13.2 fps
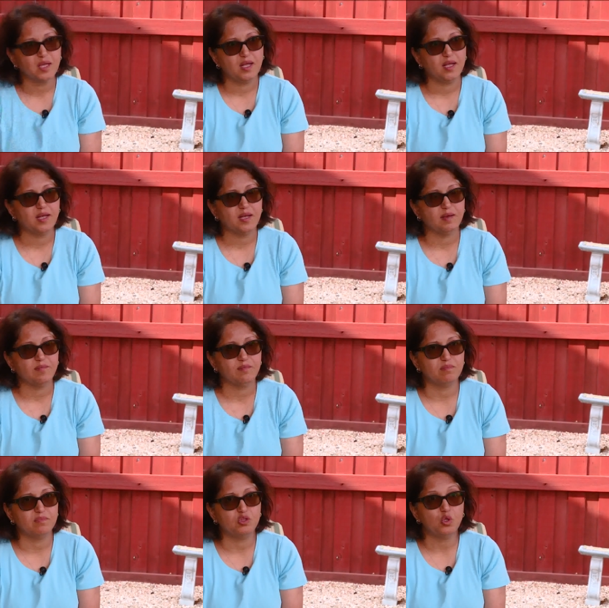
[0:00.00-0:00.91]

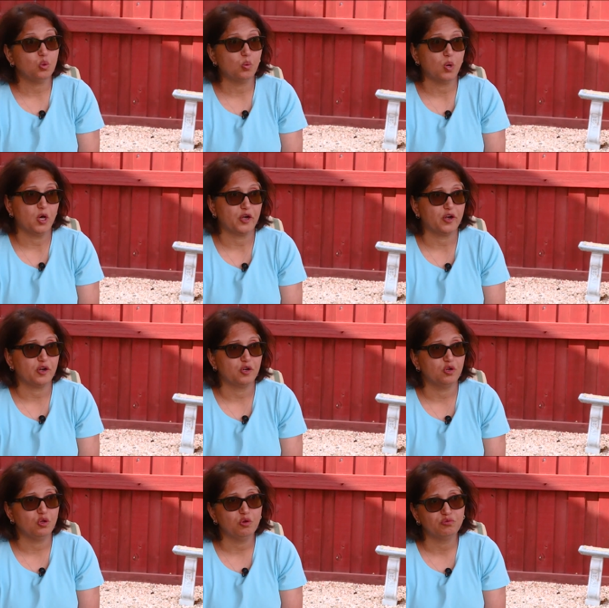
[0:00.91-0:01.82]
Um, no water,
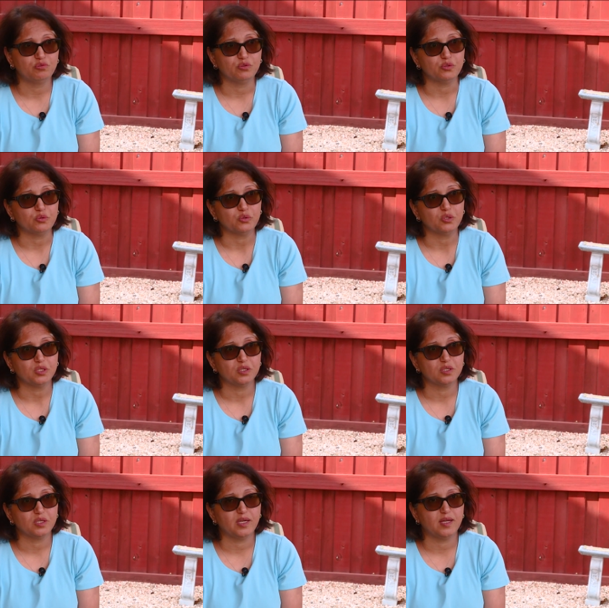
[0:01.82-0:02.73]
no food,
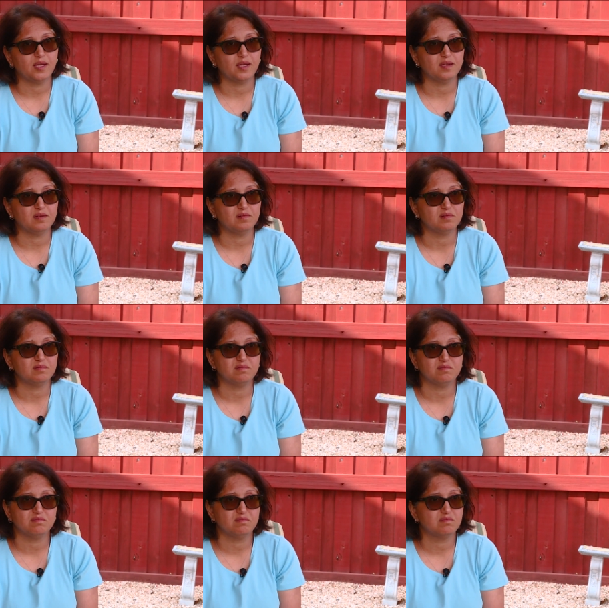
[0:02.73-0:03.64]
and
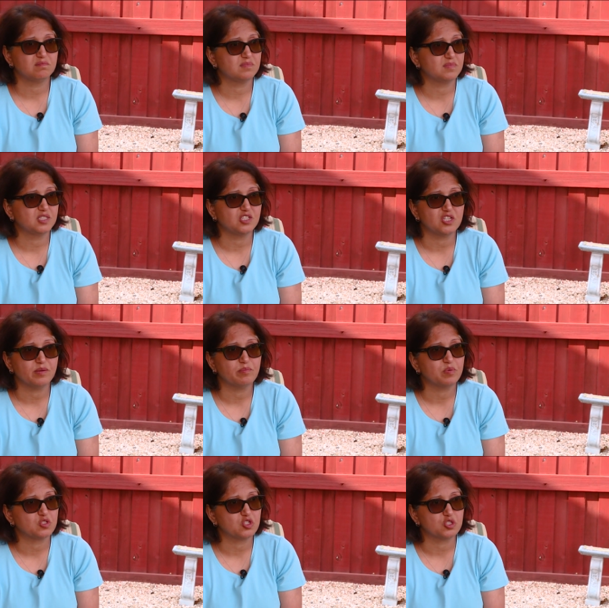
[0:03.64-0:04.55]
the
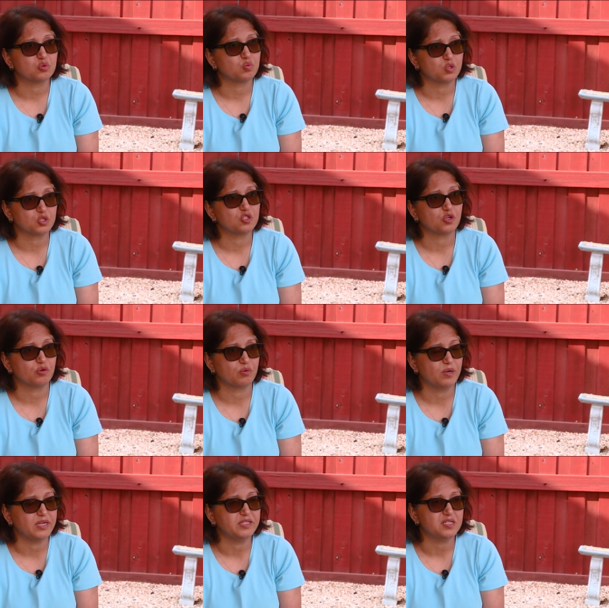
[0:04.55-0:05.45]
temperature was
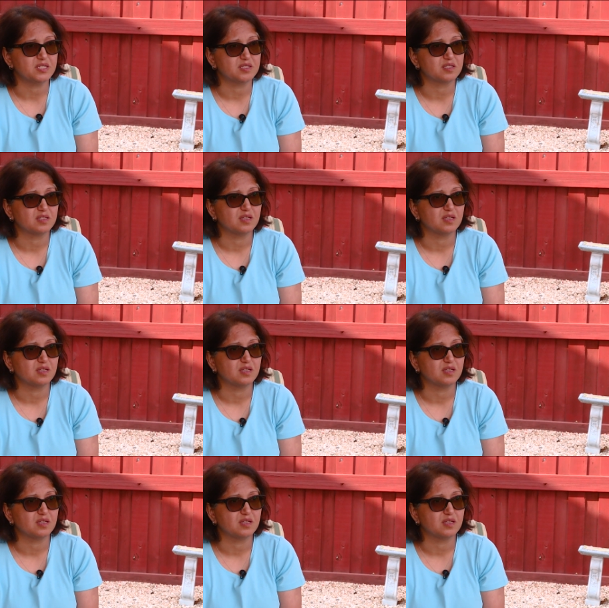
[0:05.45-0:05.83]
horrendous.